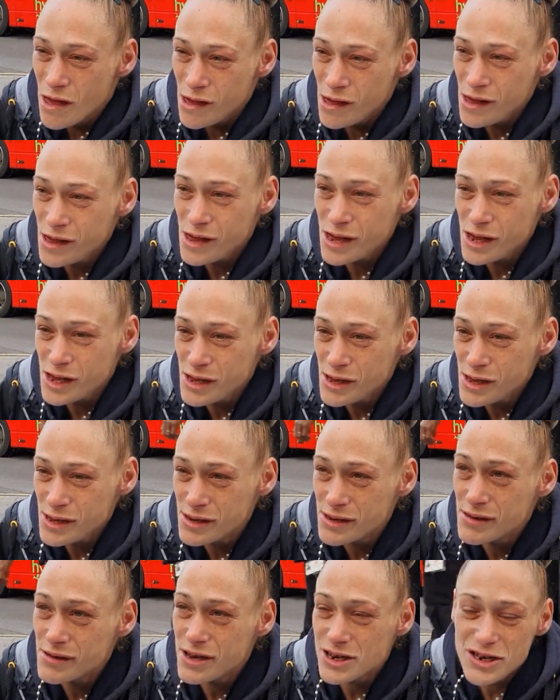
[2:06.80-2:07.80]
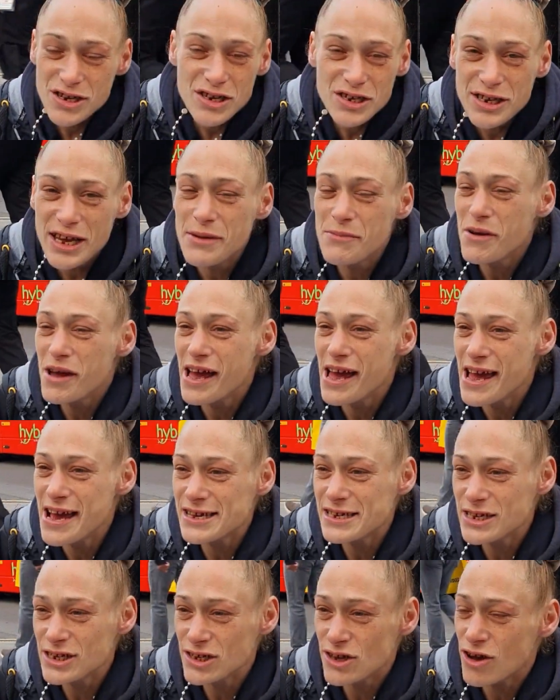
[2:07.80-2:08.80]
uh, let's just say my
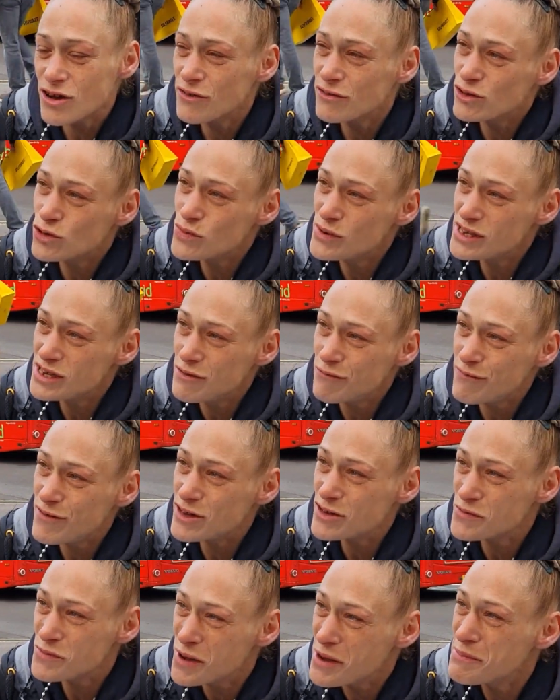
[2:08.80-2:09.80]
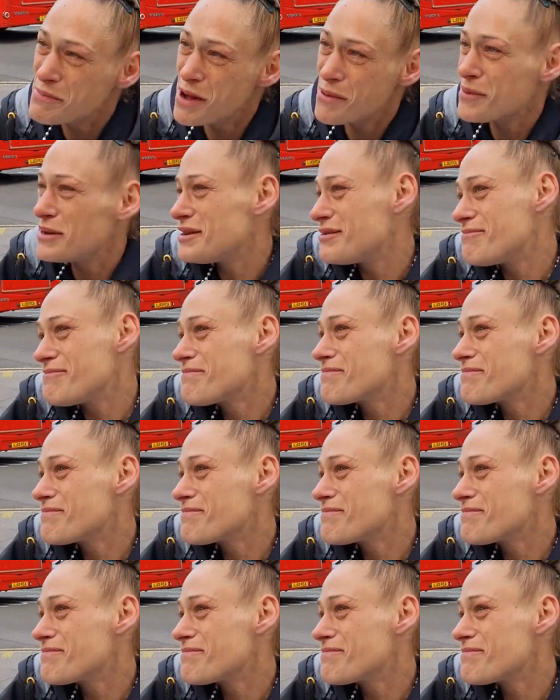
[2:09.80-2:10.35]
ex is kind of twisted things on my mum and